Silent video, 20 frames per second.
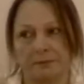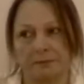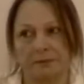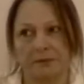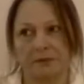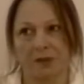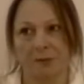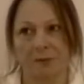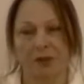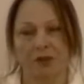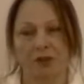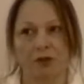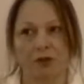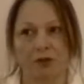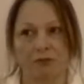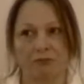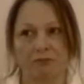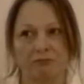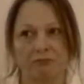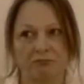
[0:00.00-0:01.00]

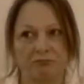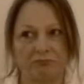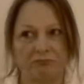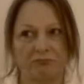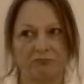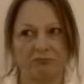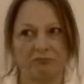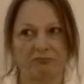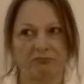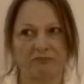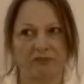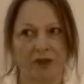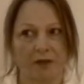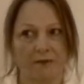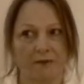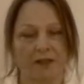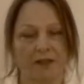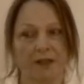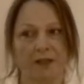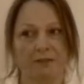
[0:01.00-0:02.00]
dimension,
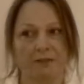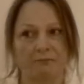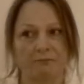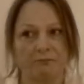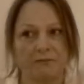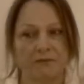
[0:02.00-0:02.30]
5D,